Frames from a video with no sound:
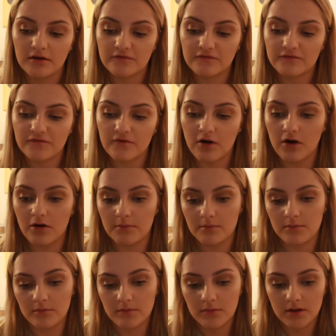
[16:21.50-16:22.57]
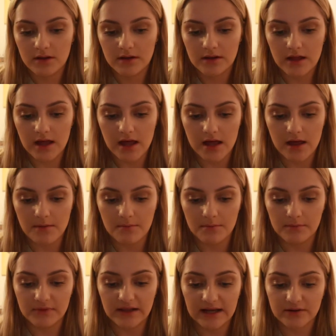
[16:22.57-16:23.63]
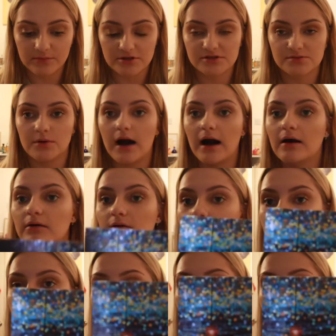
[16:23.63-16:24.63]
from um, LACMA as well.